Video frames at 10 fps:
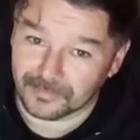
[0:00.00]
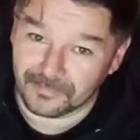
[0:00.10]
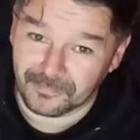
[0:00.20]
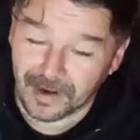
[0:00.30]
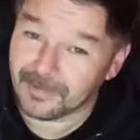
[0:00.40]

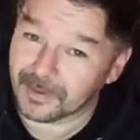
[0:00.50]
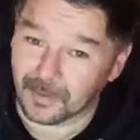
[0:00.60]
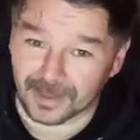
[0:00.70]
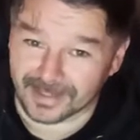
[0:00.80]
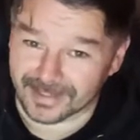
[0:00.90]
very
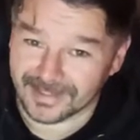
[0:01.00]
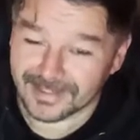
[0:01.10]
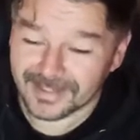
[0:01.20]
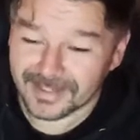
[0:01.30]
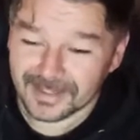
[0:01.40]
quickly
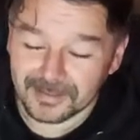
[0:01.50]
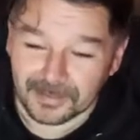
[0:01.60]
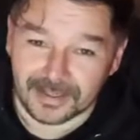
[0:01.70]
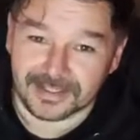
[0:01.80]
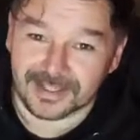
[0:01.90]

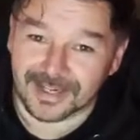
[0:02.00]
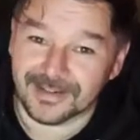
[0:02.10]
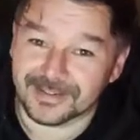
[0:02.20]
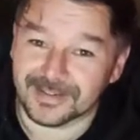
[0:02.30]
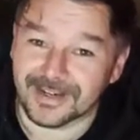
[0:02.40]
because the
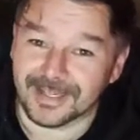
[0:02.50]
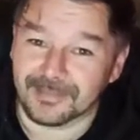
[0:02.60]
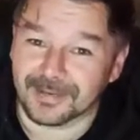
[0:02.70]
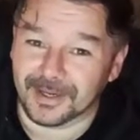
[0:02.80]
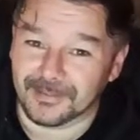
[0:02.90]
character had
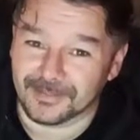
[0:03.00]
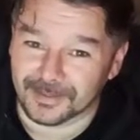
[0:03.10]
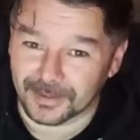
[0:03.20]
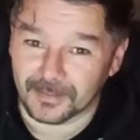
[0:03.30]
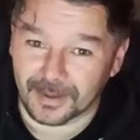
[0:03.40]
become
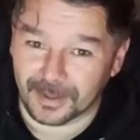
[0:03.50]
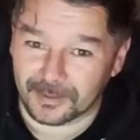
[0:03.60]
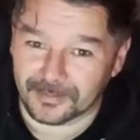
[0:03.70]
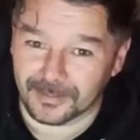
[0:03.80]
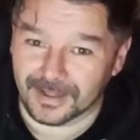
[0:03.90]
too powerful